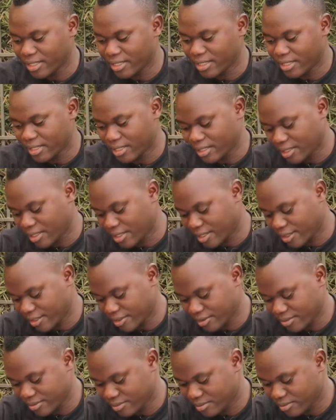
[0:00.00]
and
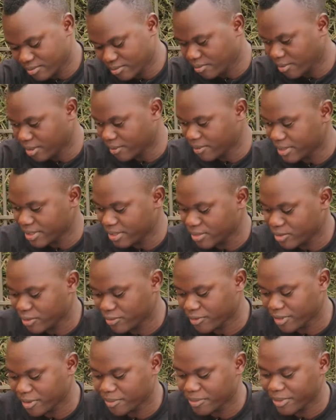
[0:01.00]
members
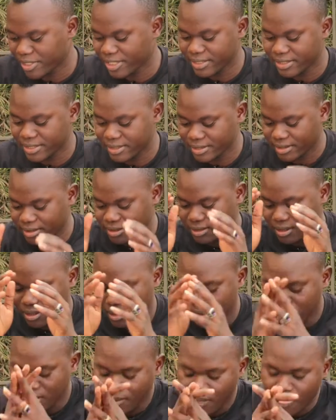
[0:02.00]
of the press,
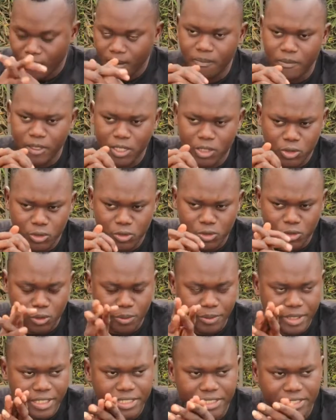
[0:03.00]
thank you so
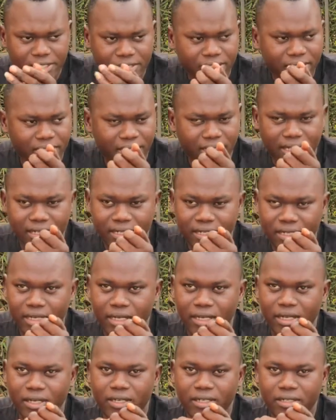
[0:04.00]
much, and
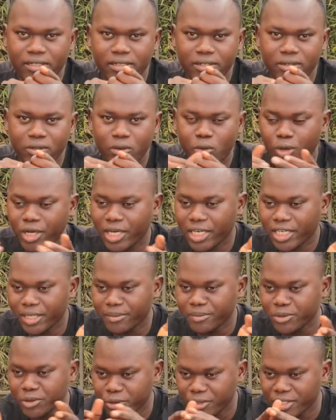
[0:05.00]

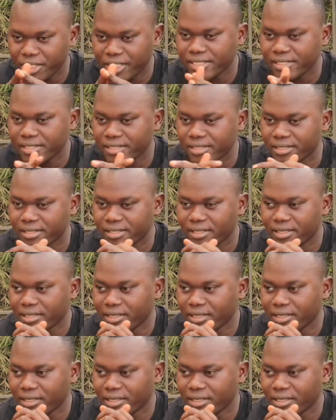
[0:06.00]
welcome to this